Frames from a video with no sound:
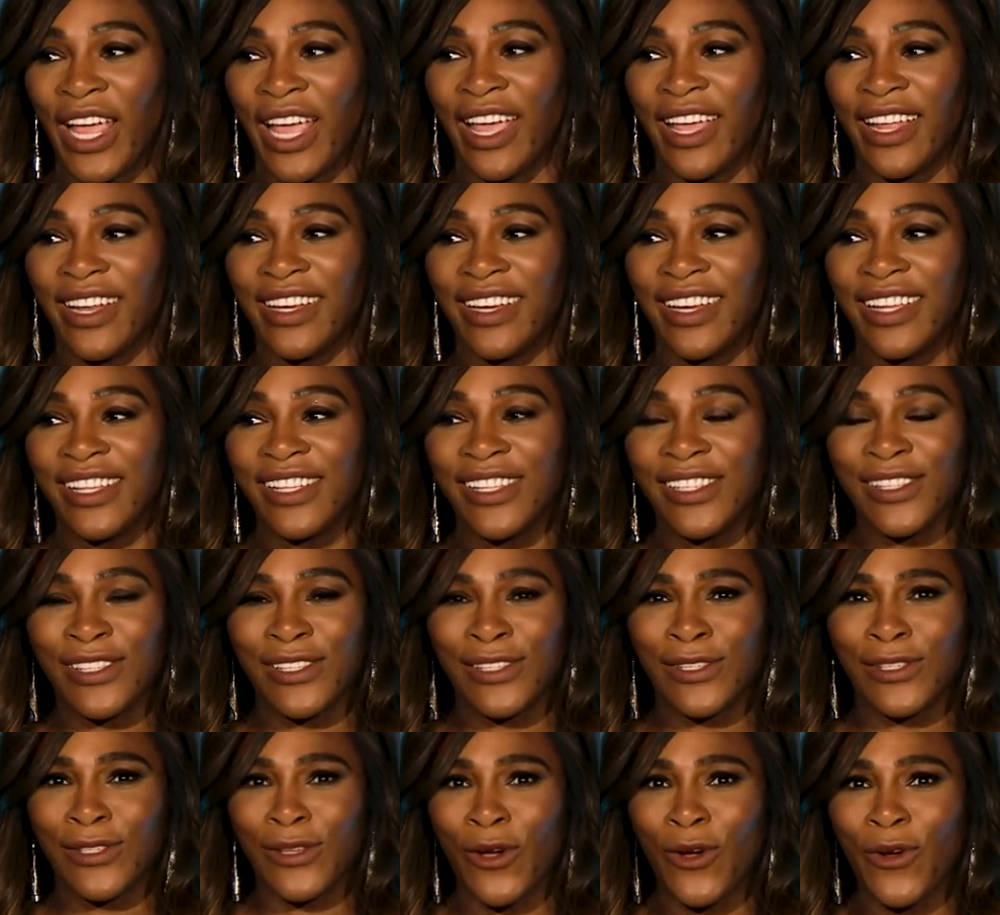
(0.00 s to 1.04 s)
And
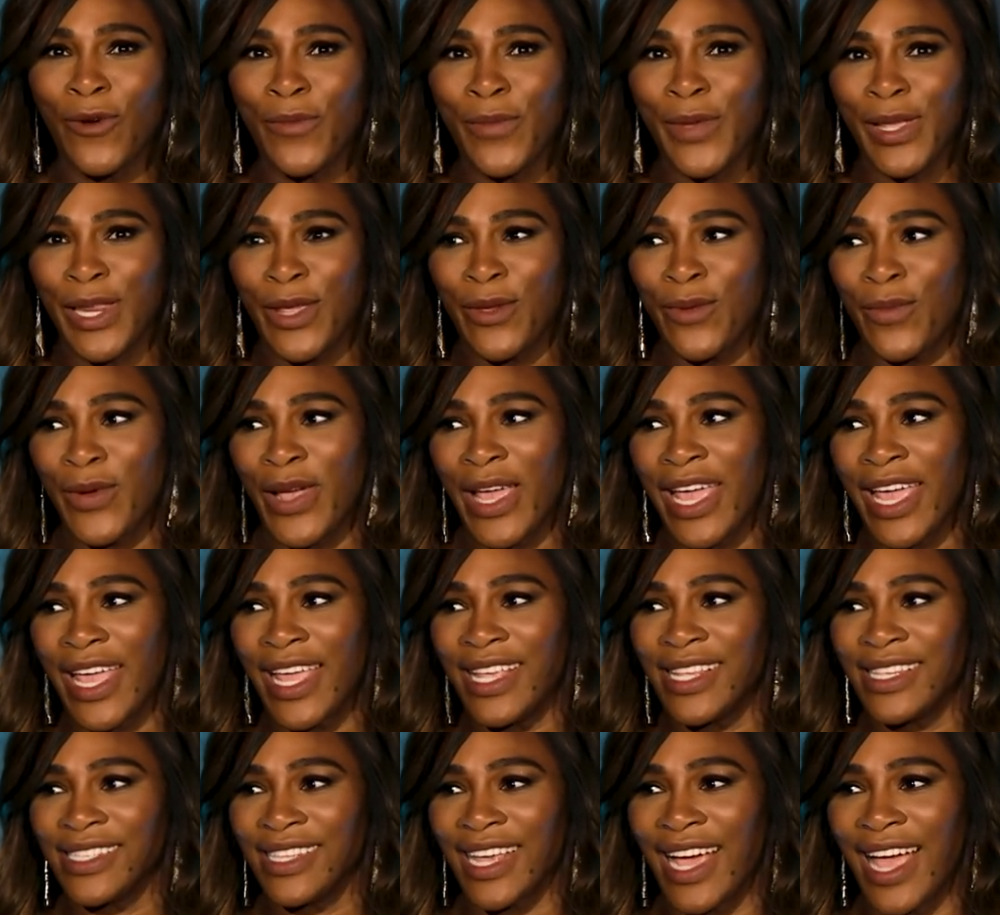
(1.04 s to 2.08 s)
so many
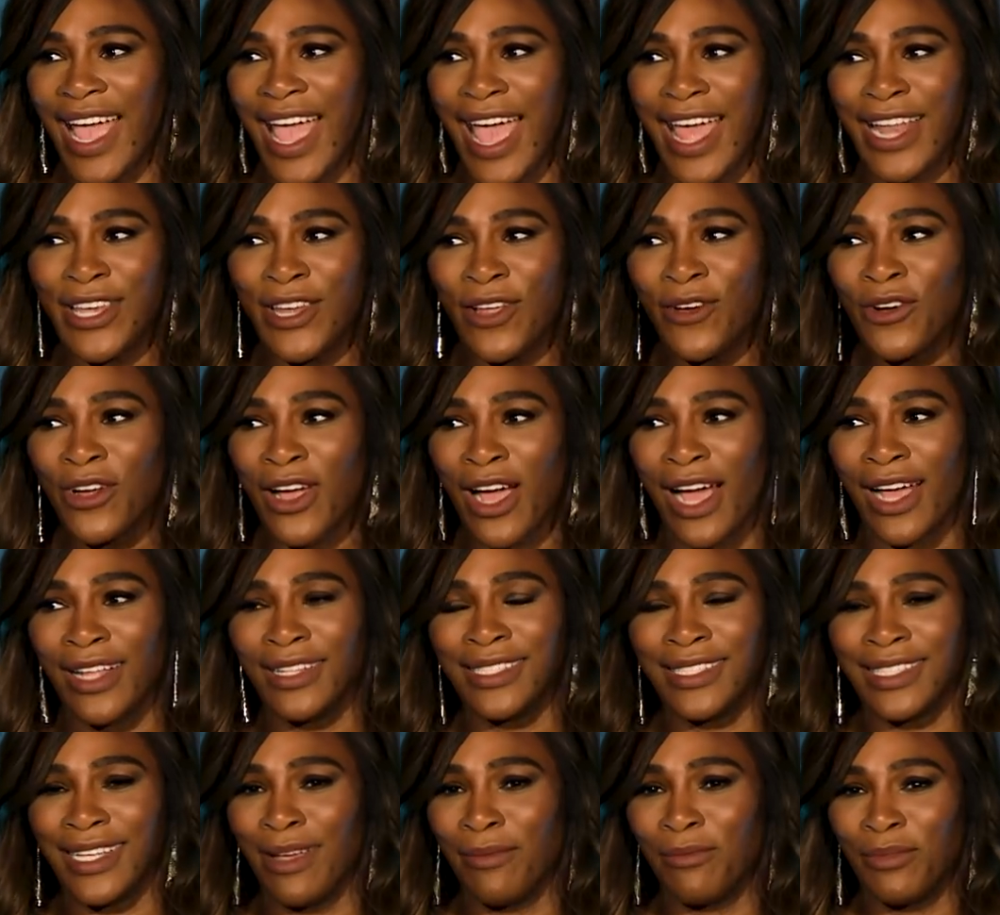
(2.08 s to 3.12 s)
ways, I had no
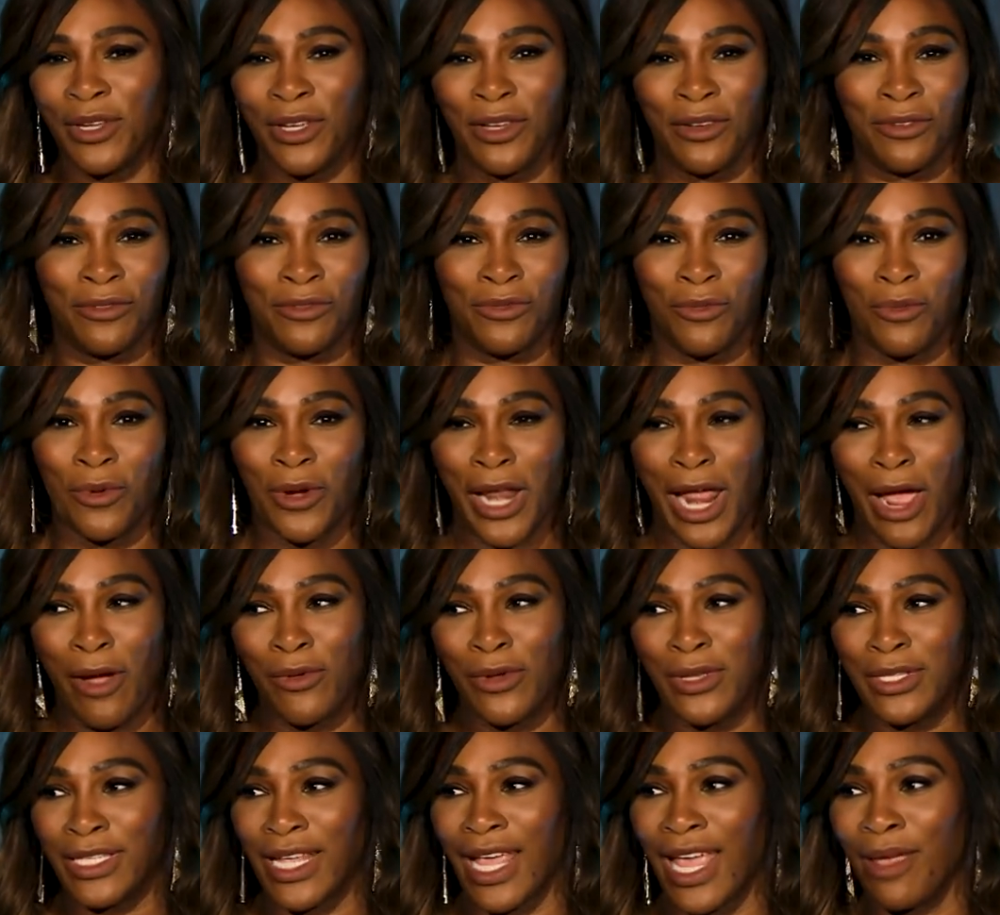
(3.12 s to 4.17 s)
concept of what I
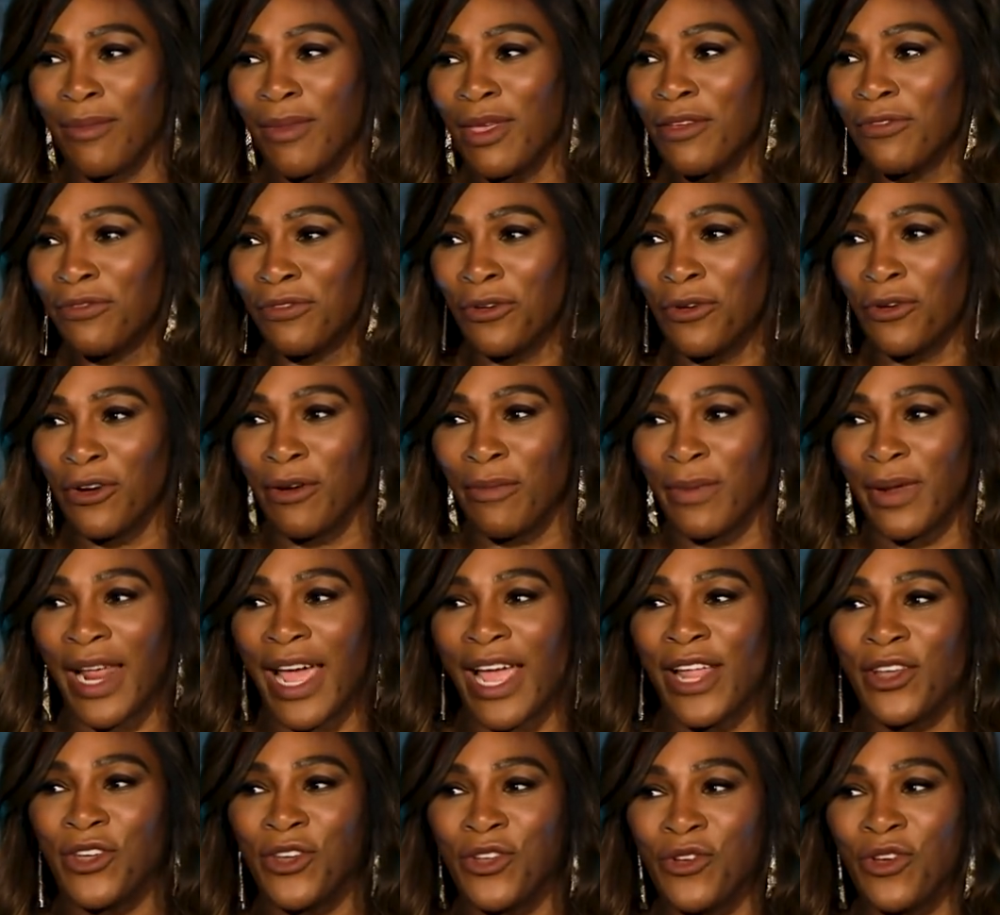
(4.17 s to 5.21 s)
was aiming for, but
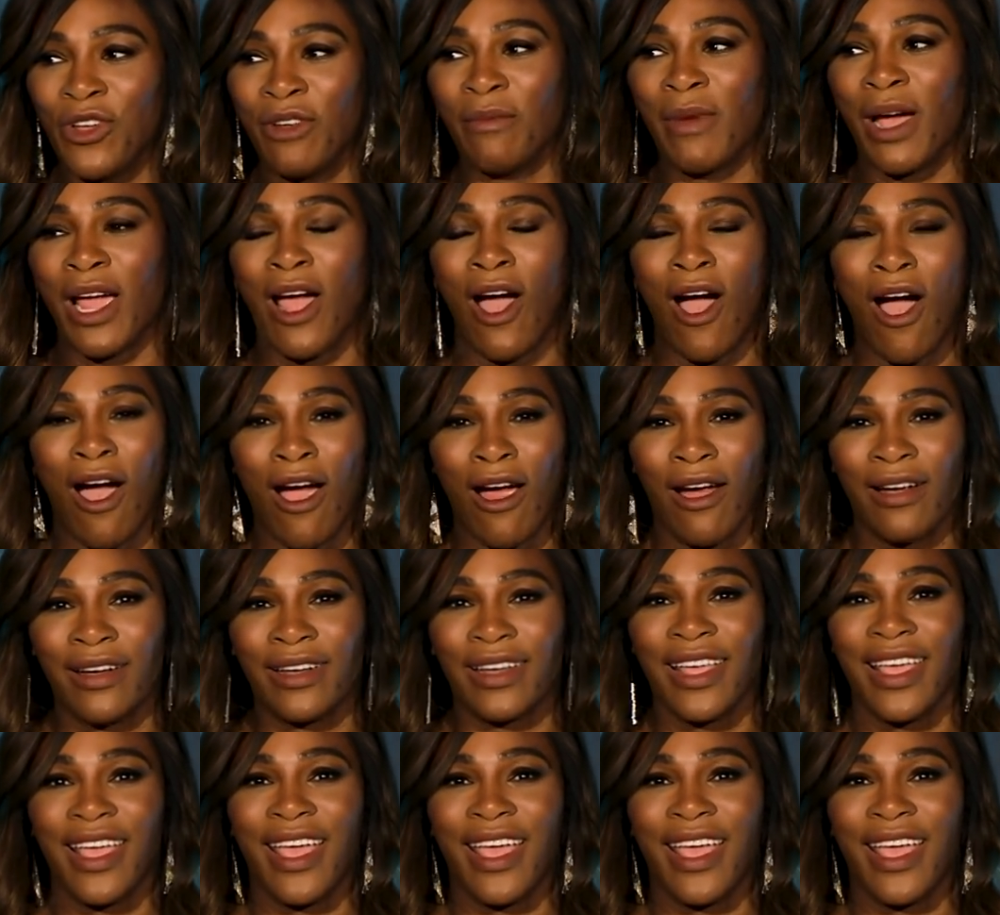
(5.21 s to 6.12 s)
I knew in my heart,